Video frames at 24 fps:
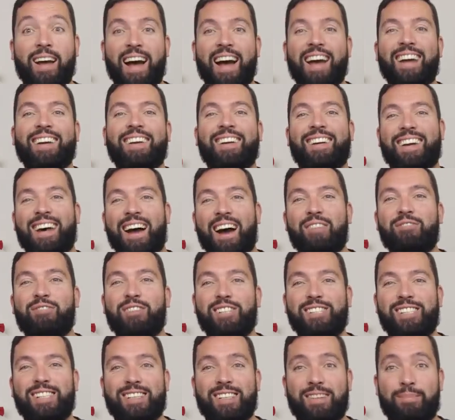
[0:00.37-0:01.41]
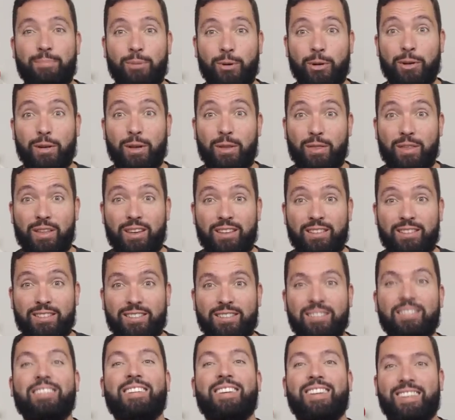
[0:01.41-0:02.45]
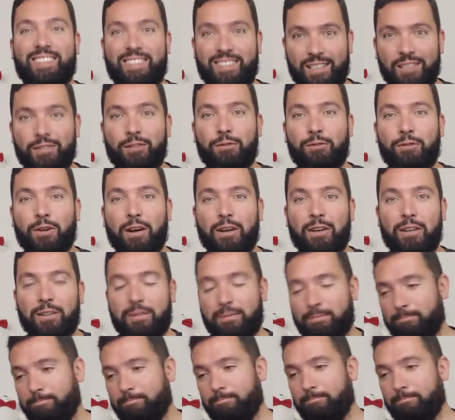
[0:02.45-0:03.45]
Hi, I'm Francesc Campoy, and this is justforfunc.